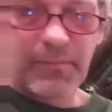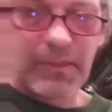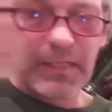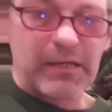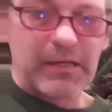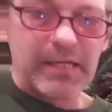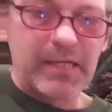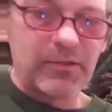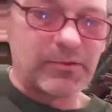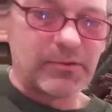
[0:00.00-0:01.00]
And now I can't
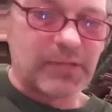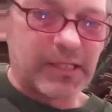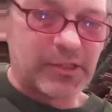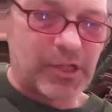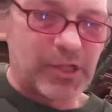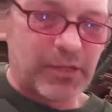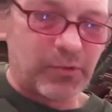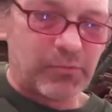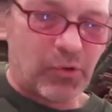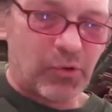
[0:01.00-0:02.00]
use like a cherry
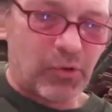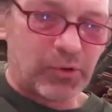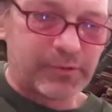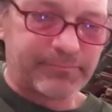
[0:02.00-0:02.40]
wood mold